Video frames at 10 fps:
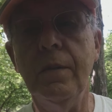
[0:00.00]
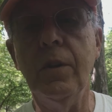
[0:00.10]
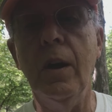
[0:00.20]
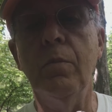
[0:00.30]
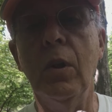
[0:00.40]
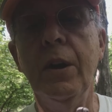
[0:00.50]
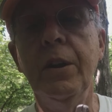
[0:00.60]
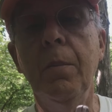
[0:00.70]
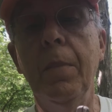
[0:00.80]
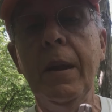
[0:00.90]
I've got
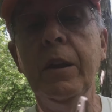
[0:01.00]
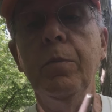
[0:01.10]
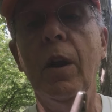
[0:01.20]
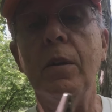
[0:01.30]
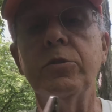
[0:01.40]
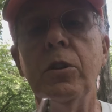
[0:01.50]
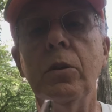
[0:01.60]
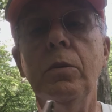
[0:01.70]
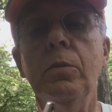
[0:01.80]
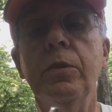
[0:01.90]
banding pliers
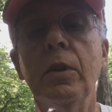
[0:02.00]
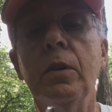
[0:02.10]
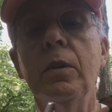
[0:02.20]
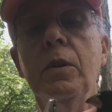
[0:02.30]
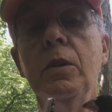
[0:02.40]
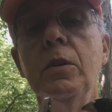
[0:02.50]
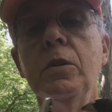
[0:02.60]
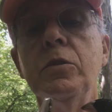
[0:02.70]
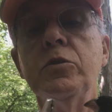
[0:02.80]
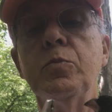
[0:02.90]
here with a
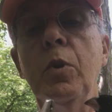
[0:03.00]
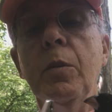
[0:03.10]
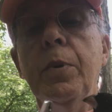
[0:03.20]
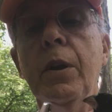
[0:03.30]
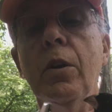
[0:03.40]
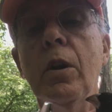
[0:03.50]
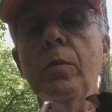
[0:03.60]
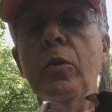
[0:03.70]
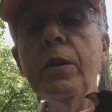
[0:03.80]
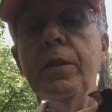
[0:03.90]
split pin on
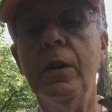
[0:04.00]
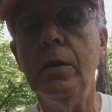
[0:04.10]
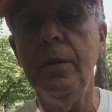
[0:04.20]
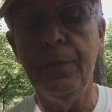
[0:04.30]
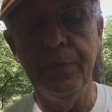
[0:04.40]
them right there.